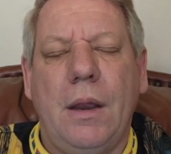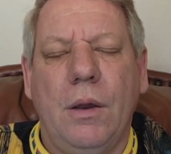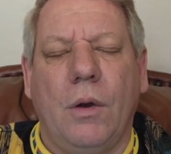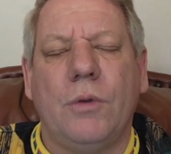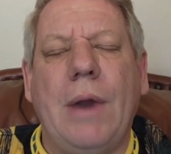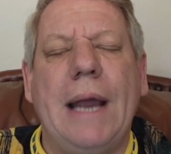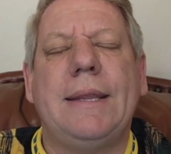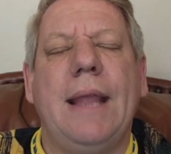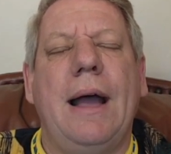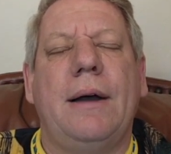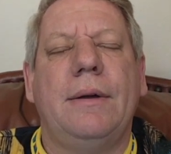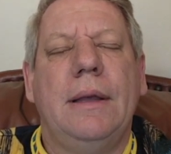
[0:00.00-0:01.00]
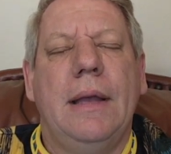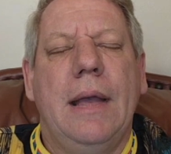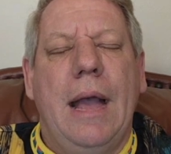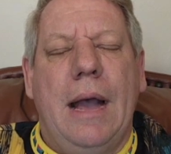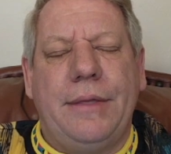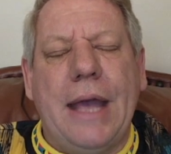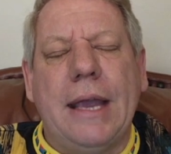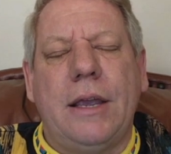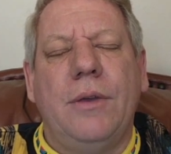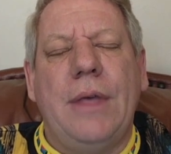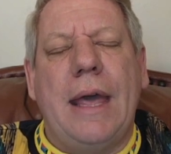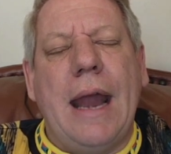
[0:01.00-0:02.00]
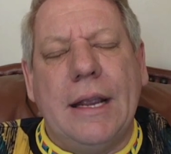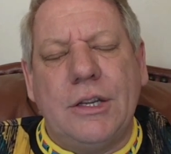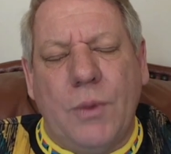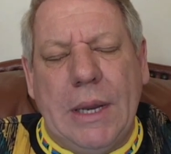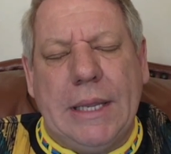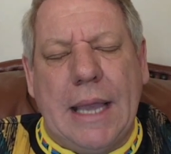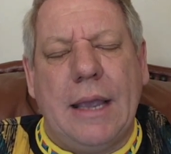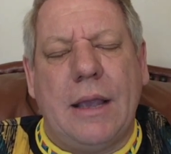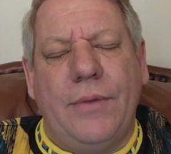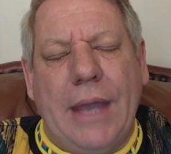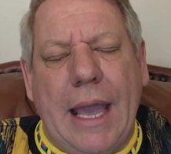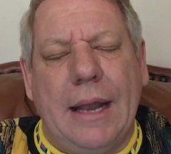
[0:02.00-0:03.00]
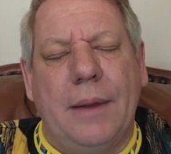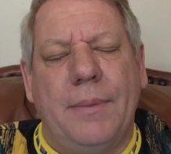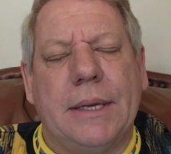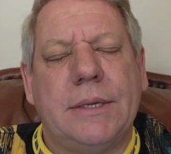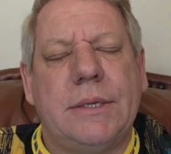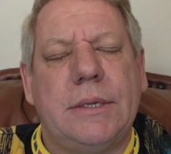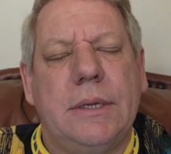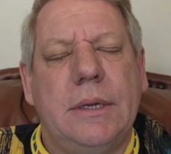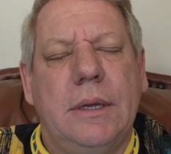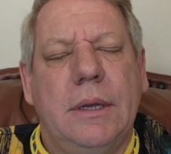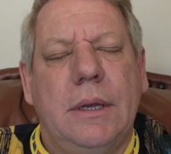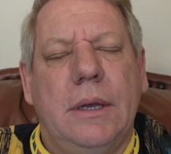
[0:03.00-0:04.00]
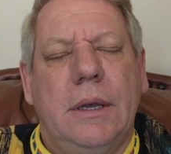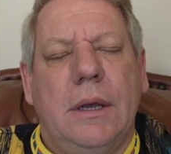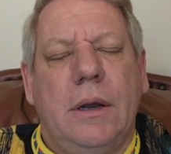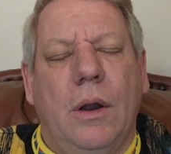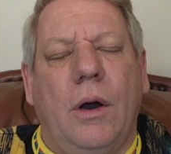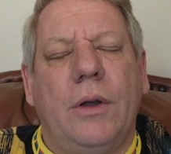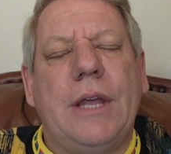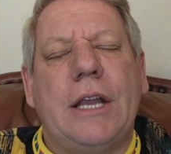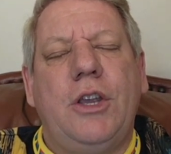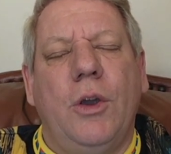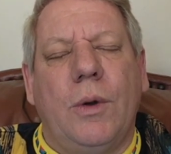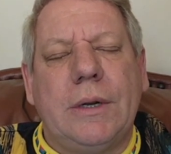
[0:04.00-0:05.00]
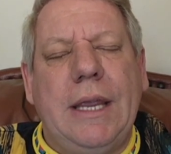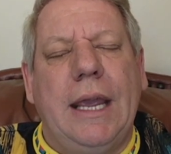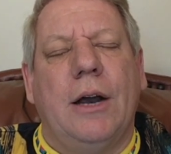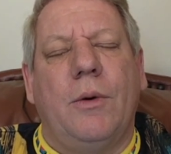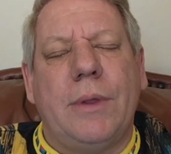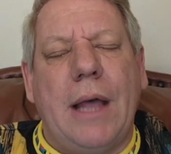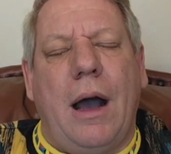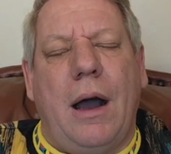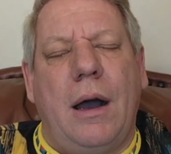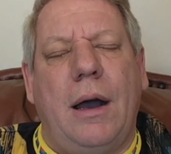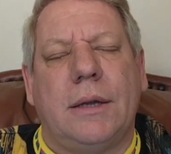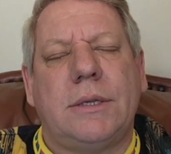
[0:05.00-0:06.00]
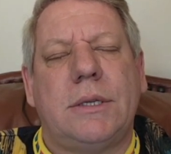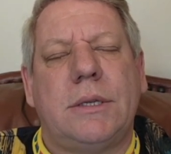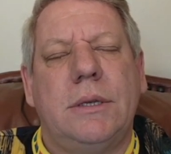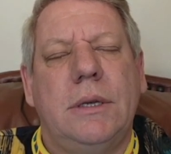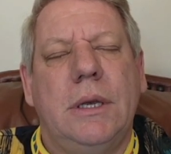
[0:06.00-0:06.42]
Lord, right now, I thank you that as we take of the elements, Lord, that you will deal with our hearts.